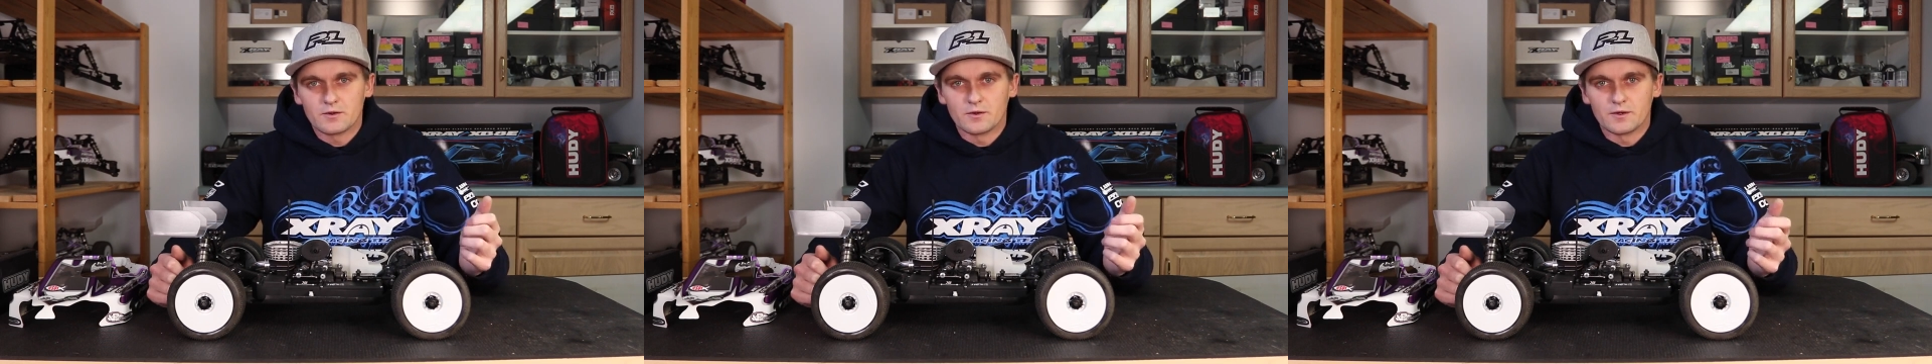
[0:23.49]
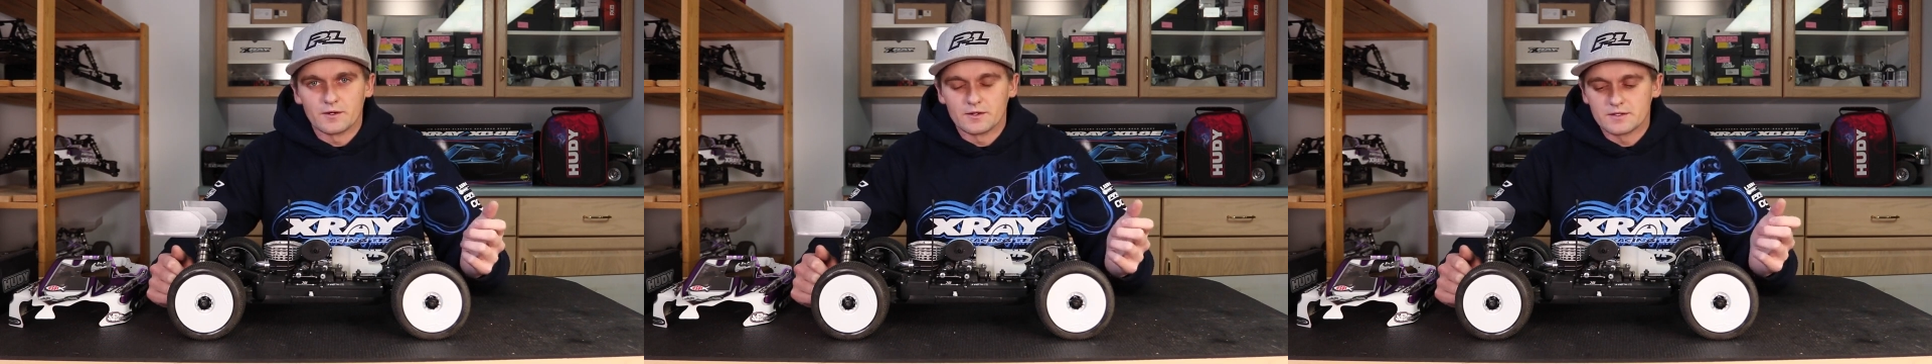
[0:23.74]

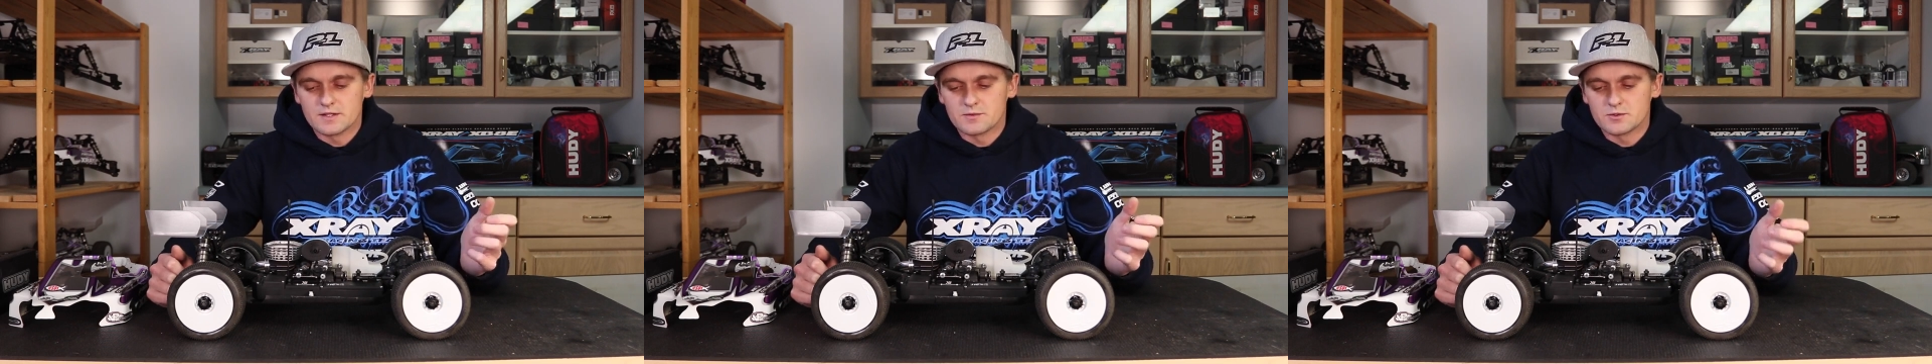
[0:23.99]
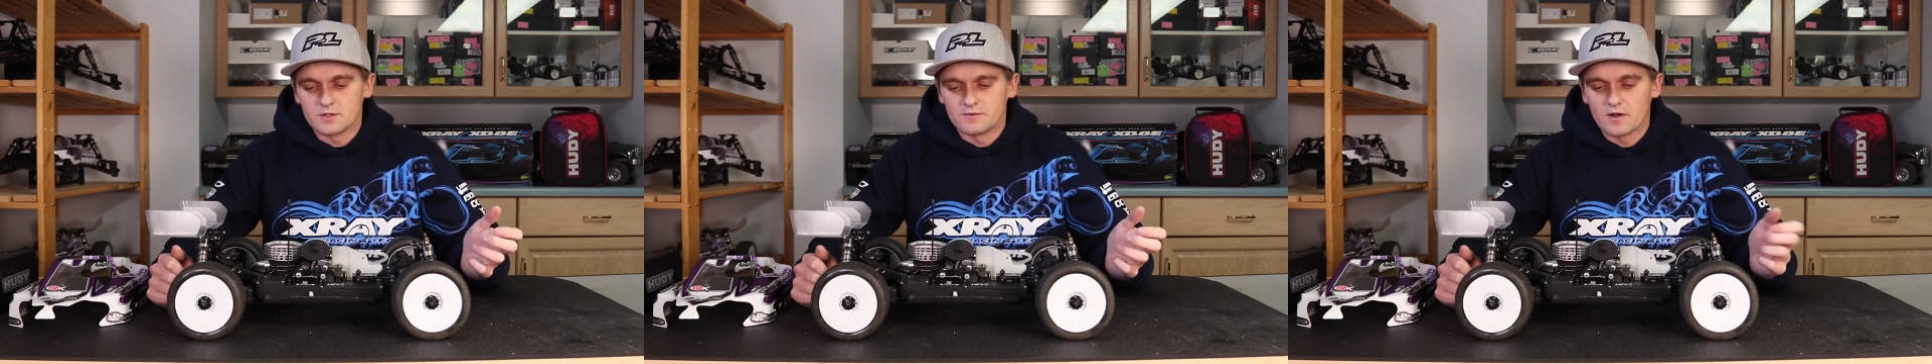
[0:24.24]
or some
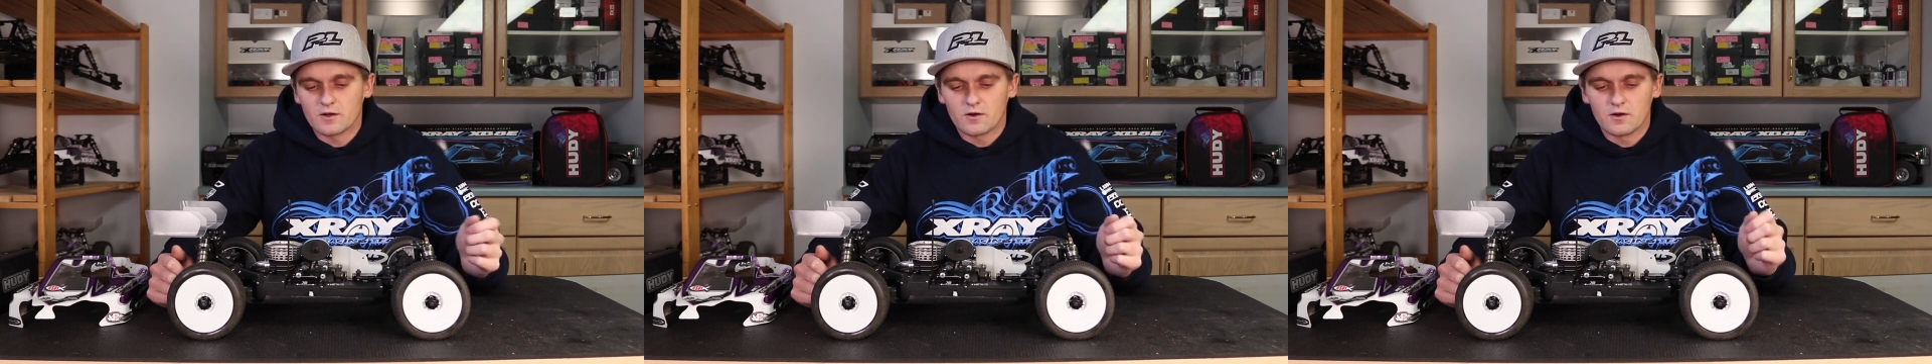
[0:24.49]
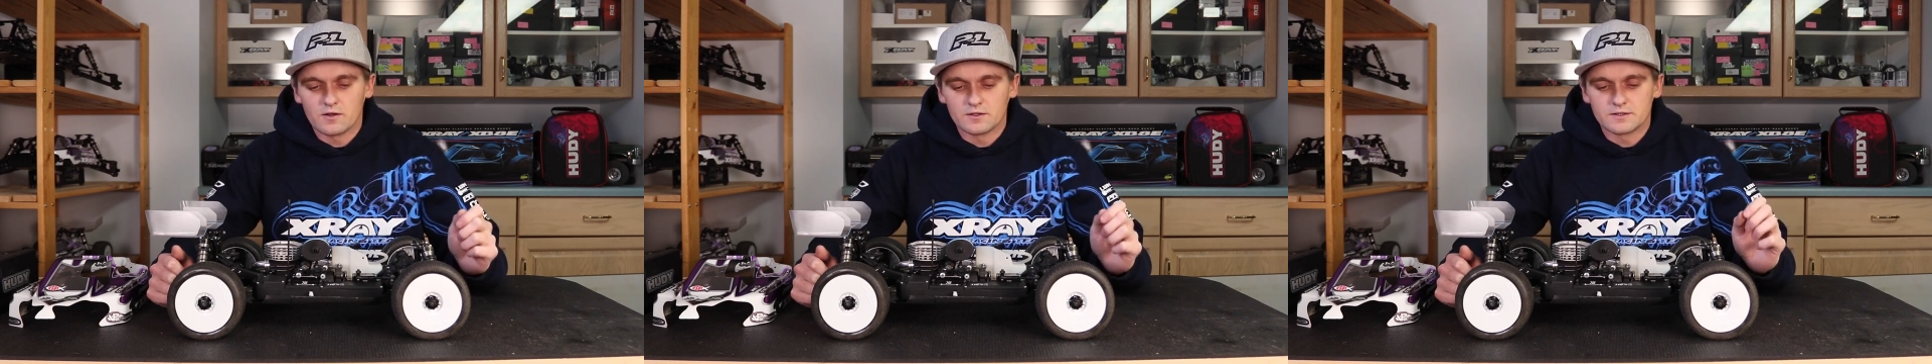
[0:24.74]
sort of
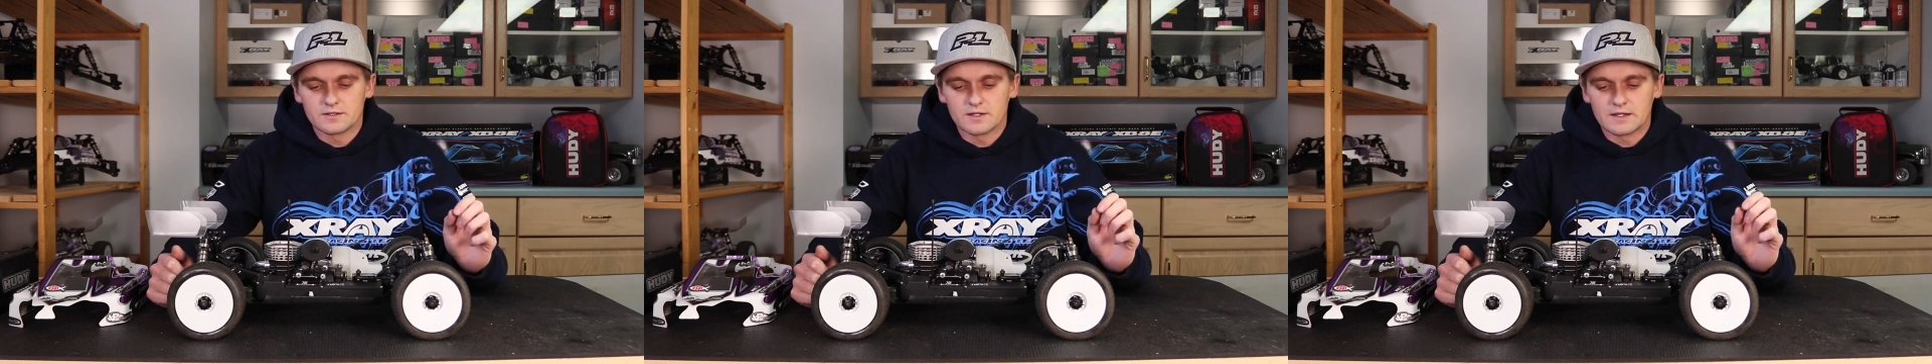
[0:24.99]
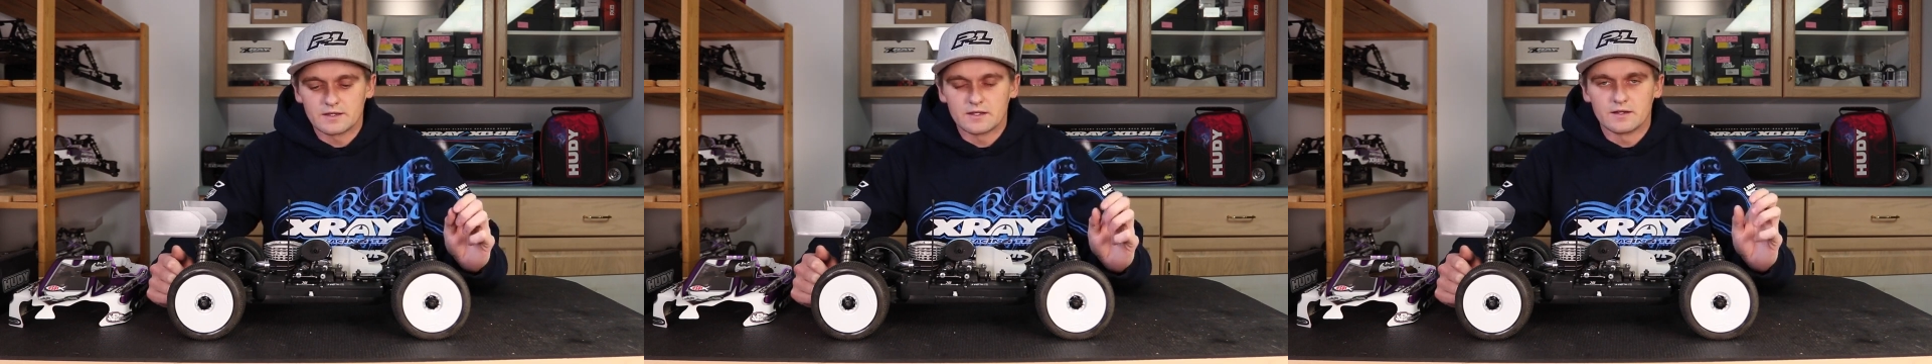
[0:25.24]
alcohol to
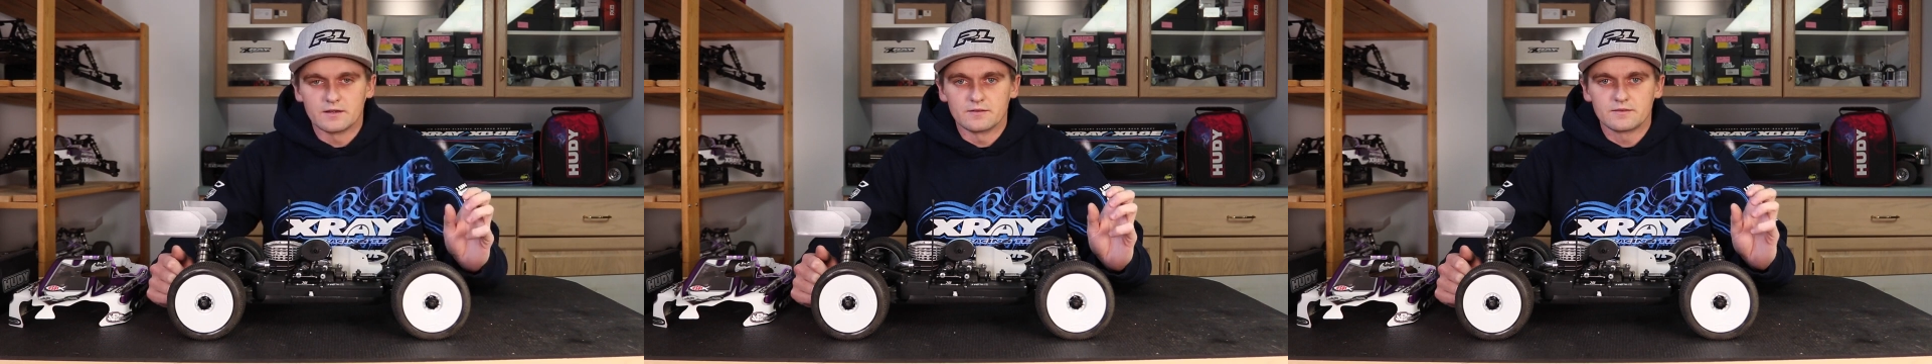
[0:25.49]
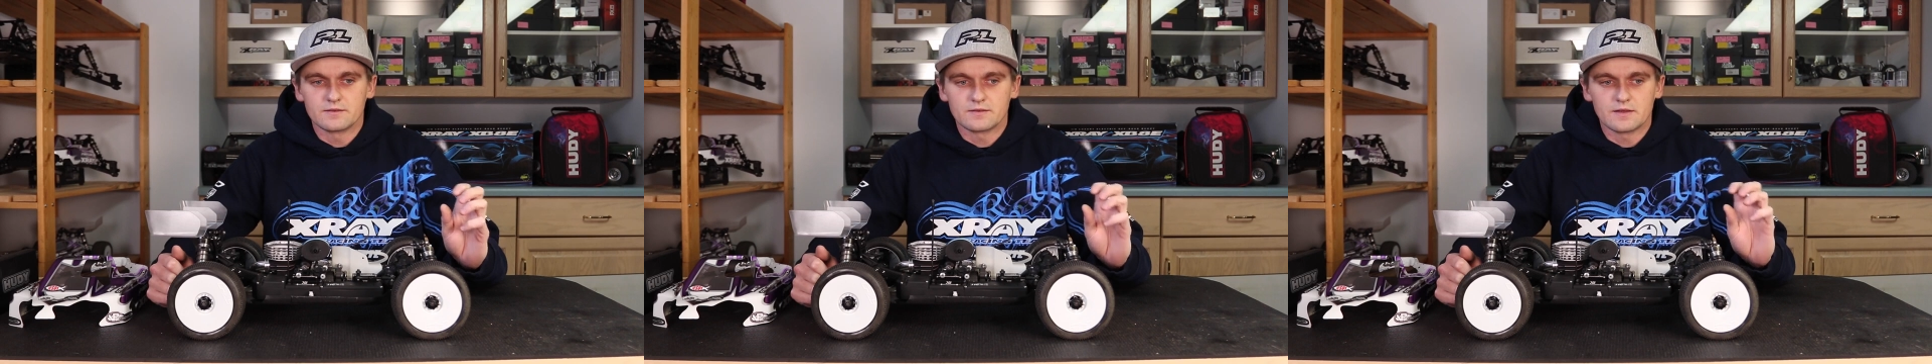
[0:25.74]
get
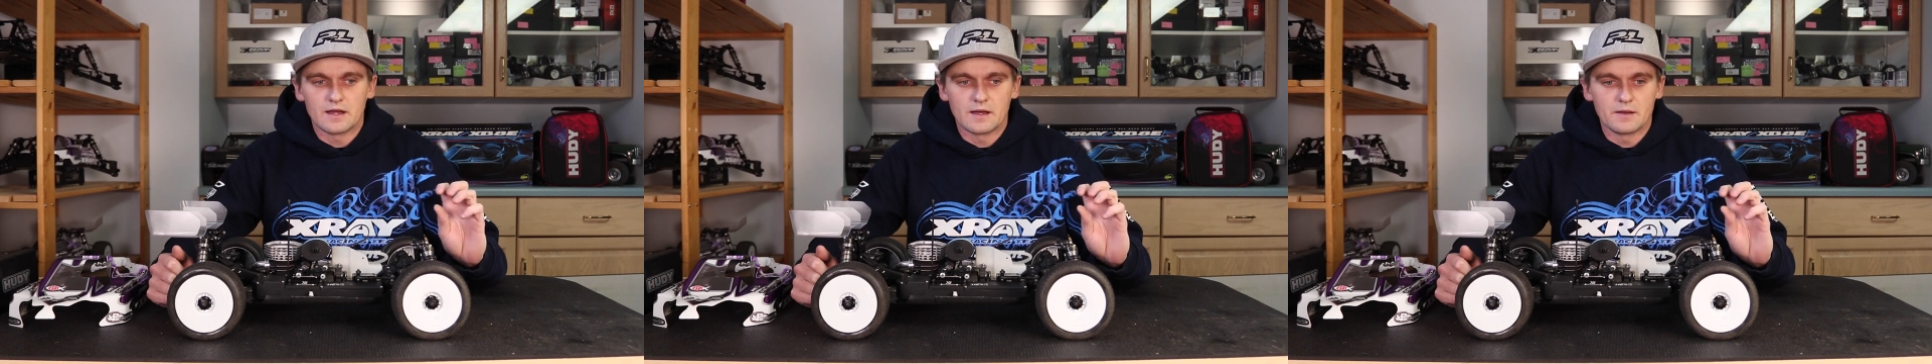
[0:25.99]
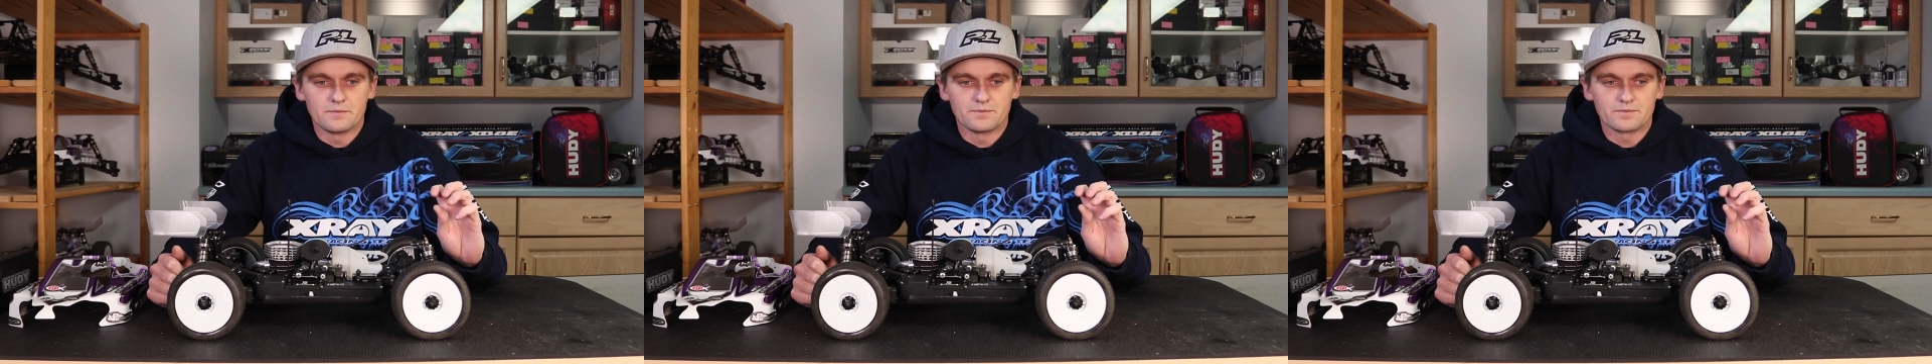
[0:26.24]
the
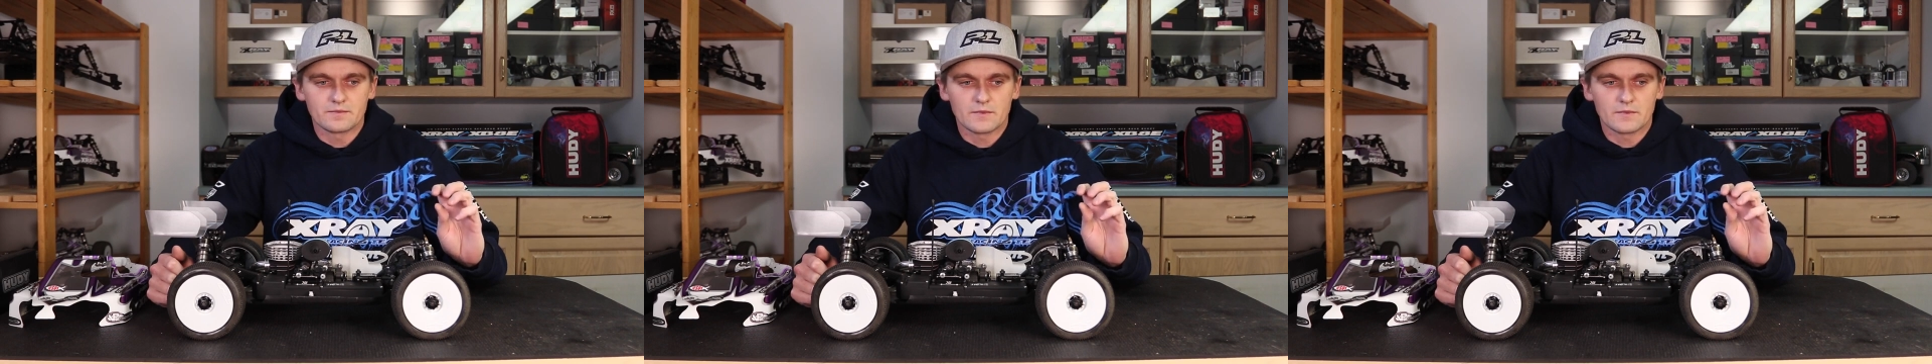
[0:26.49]
um,